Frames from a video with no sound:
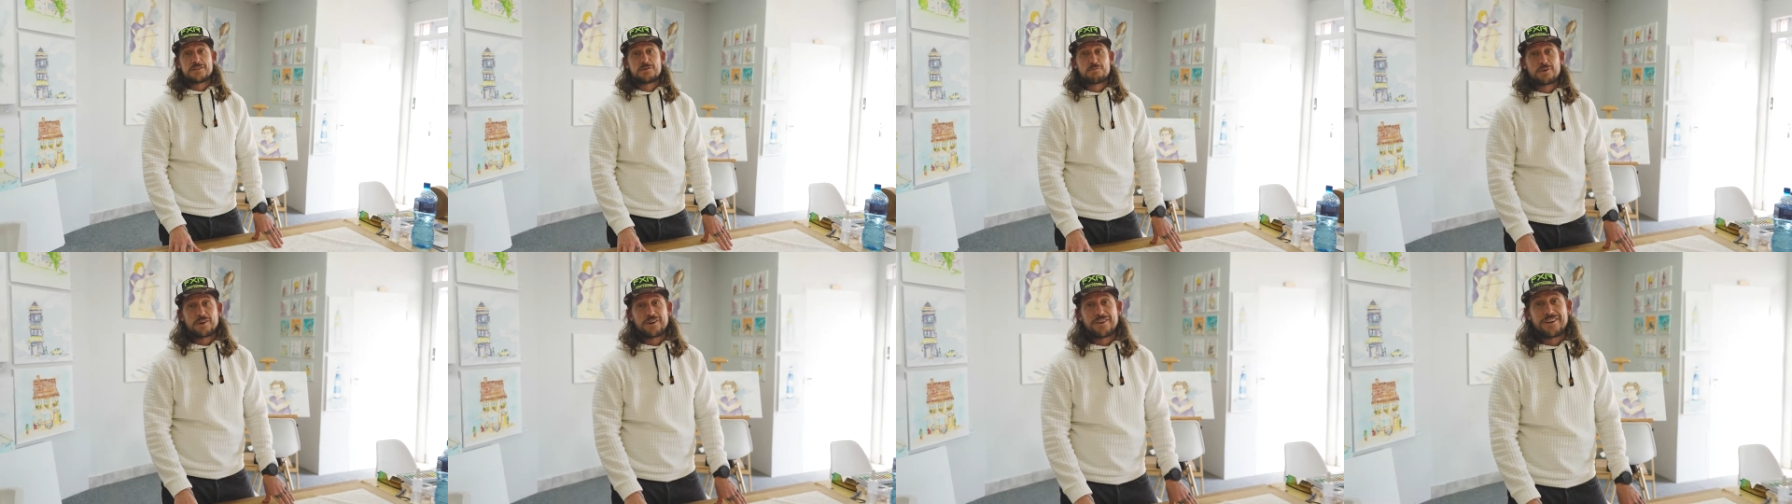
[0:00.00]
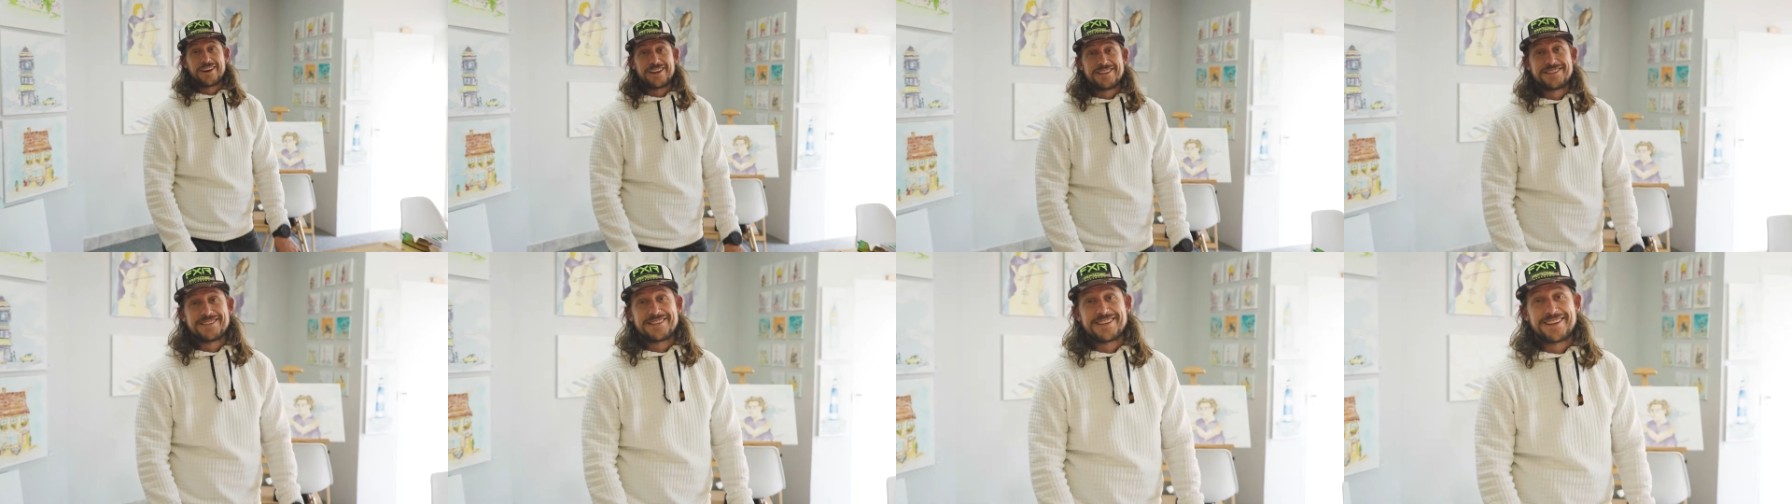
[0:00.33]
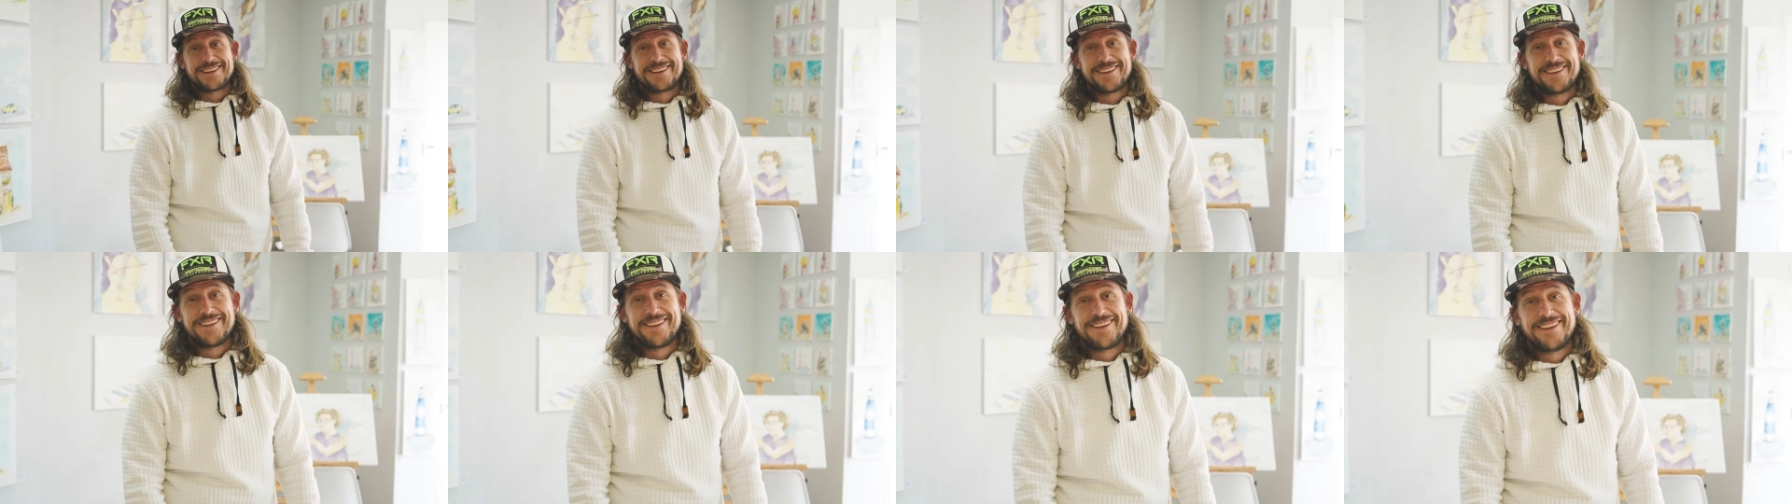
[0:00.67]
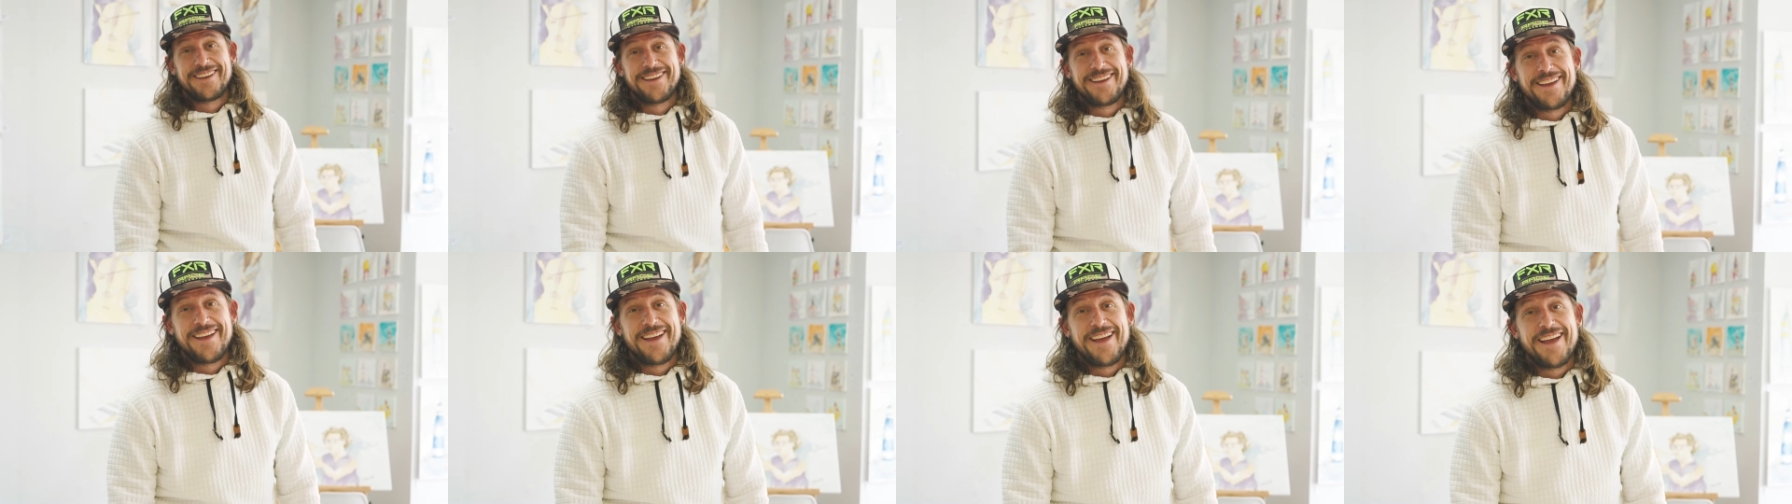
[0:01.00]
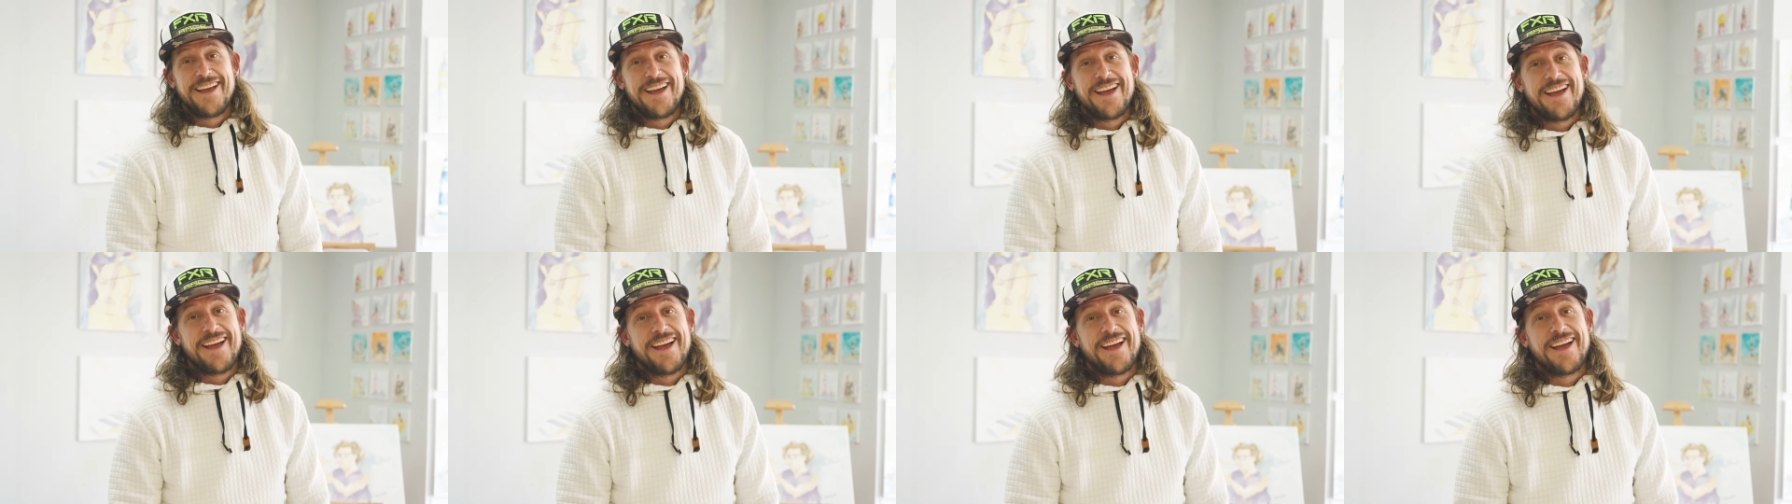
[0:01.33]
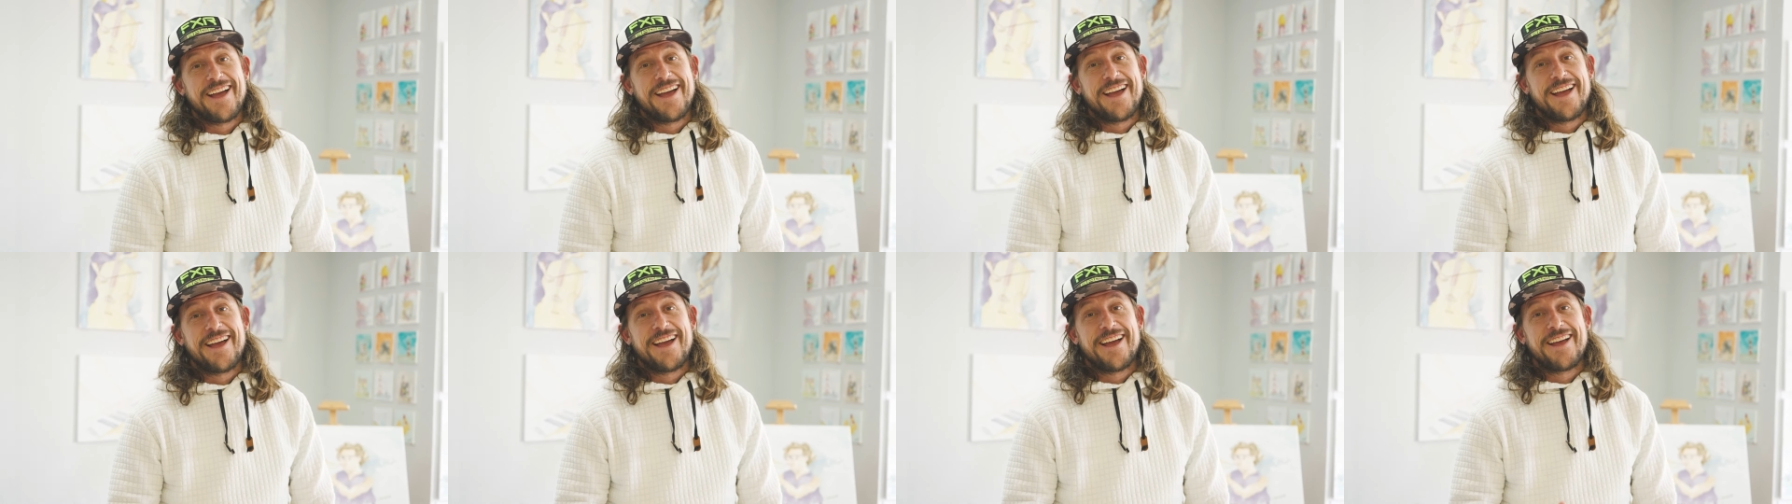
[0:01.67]
is progressing,
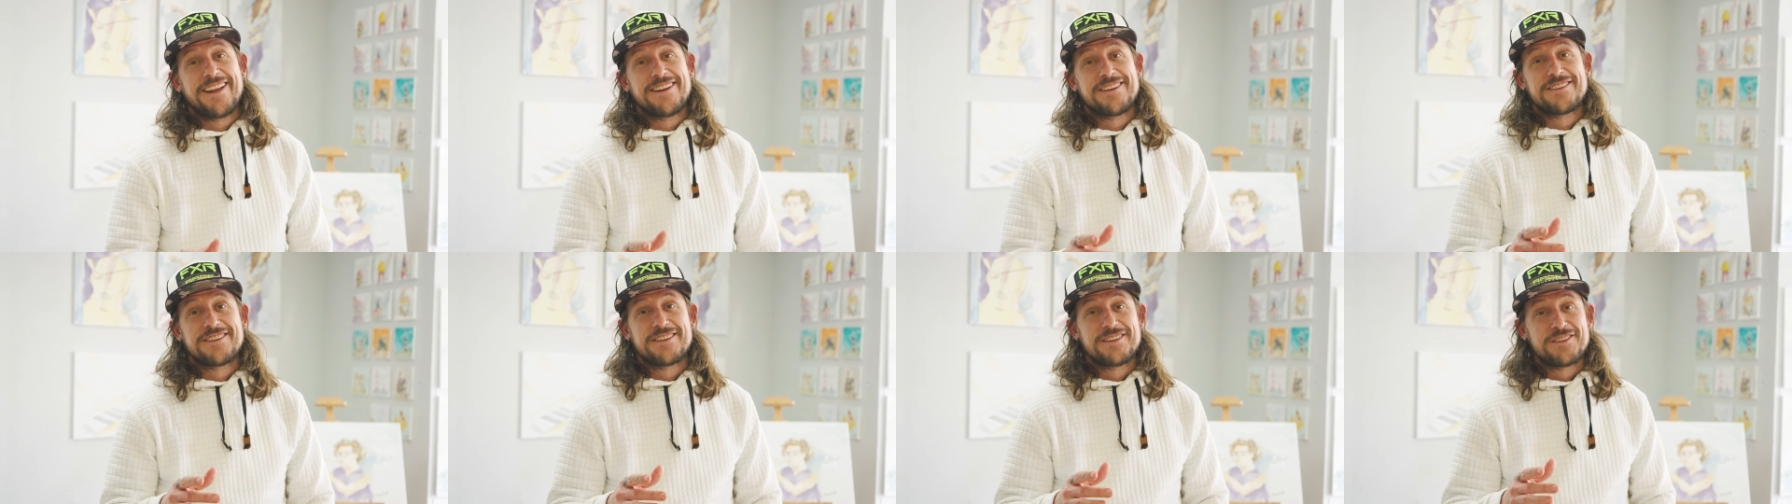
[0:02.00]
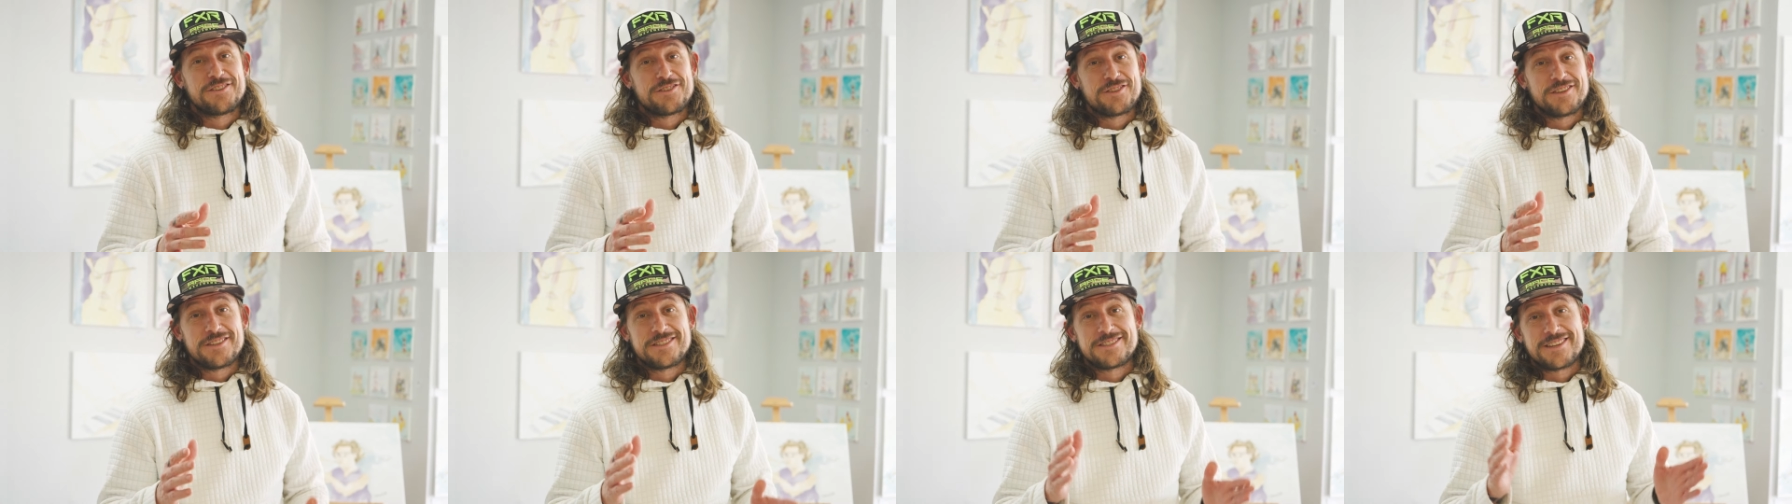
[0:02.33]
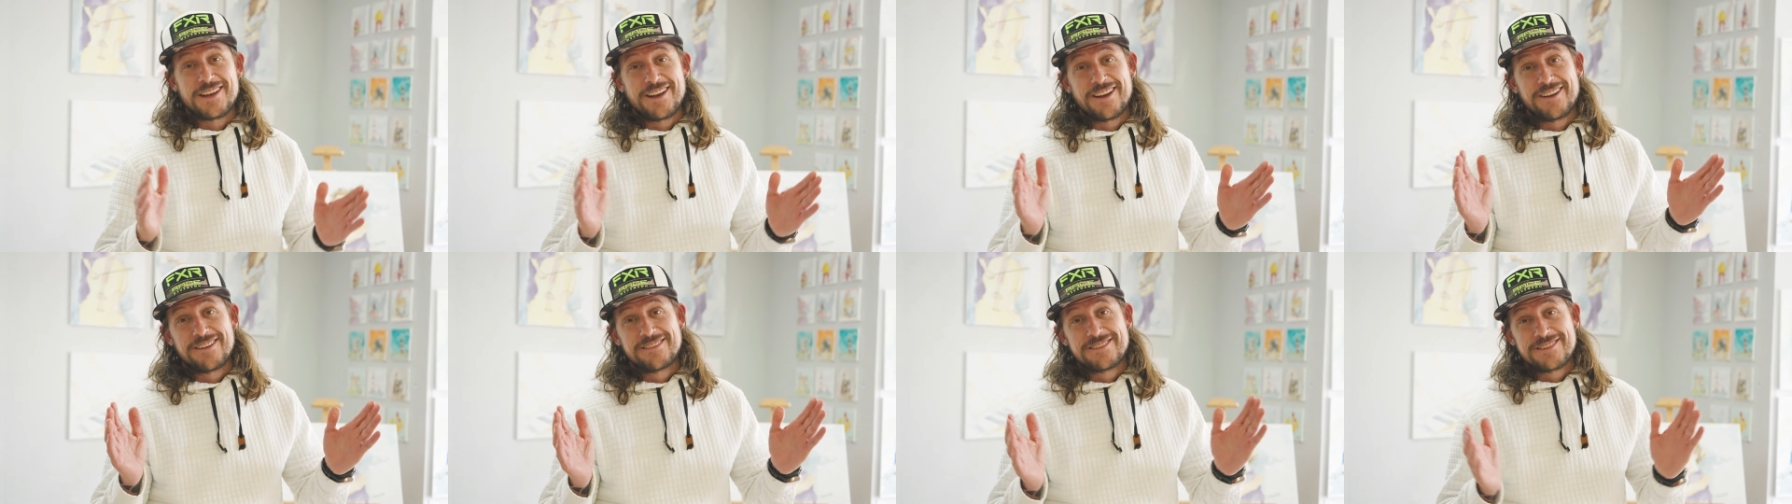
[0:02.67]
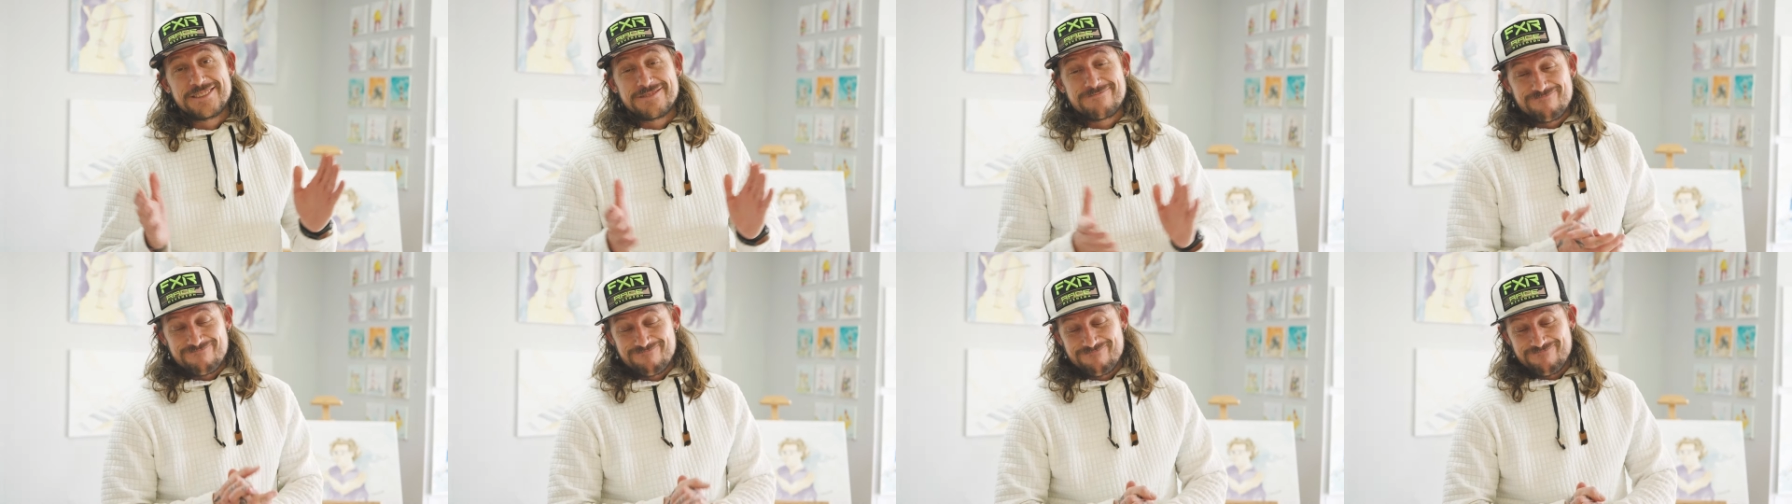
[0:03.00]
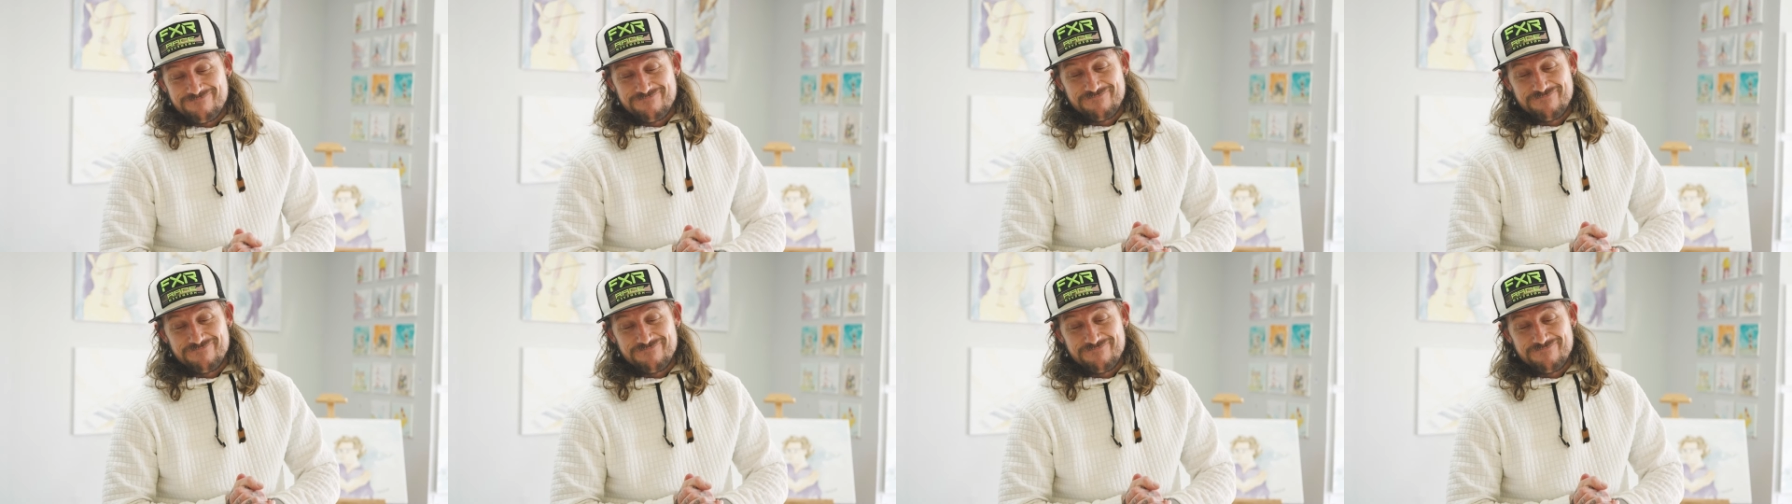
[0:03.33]
and turns out